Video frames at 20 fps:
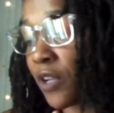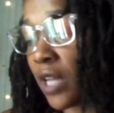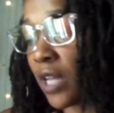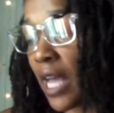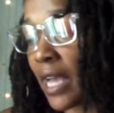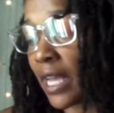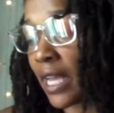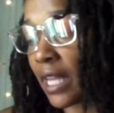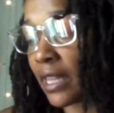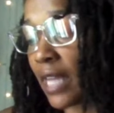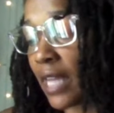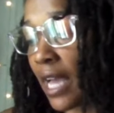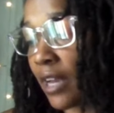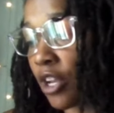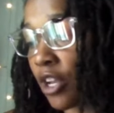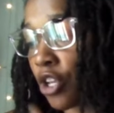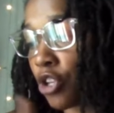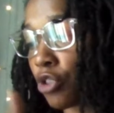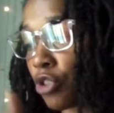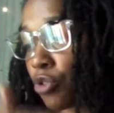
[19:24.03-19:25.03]
like that
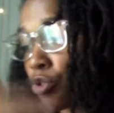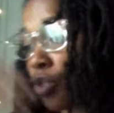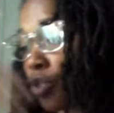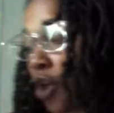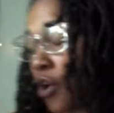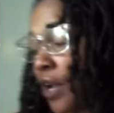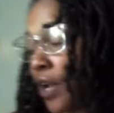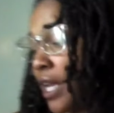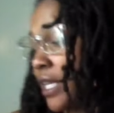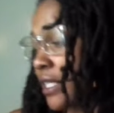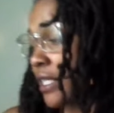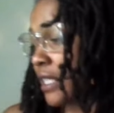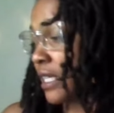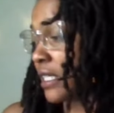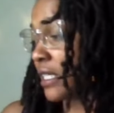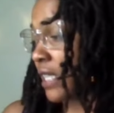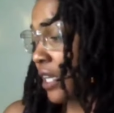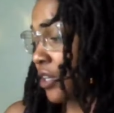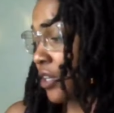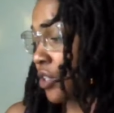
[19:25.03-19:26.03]
there is
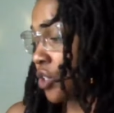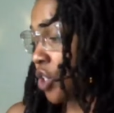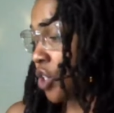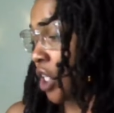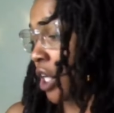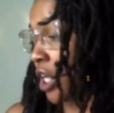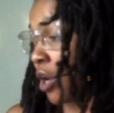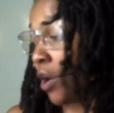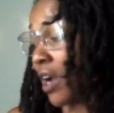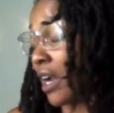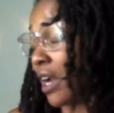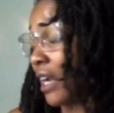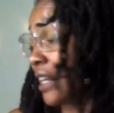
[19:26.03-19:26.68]
this energy, or